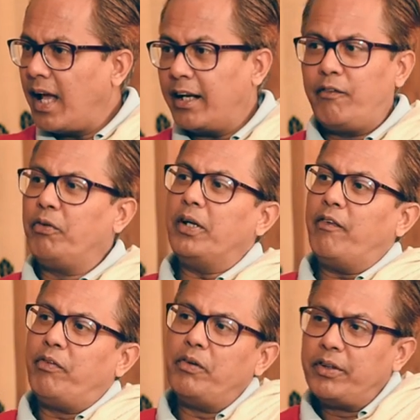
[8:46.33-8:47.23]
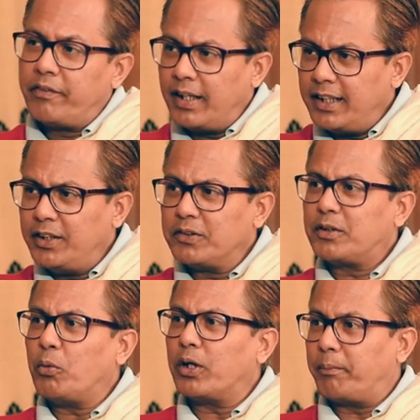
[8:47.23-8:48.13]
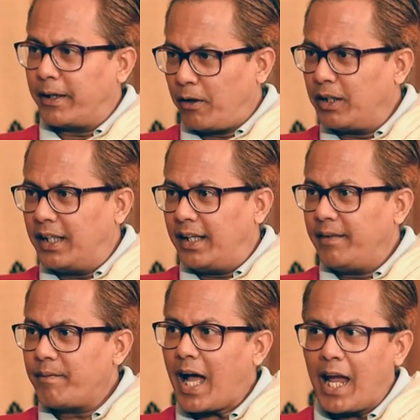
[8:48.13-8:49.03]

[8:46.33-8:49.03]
And if you really use the word Bengali,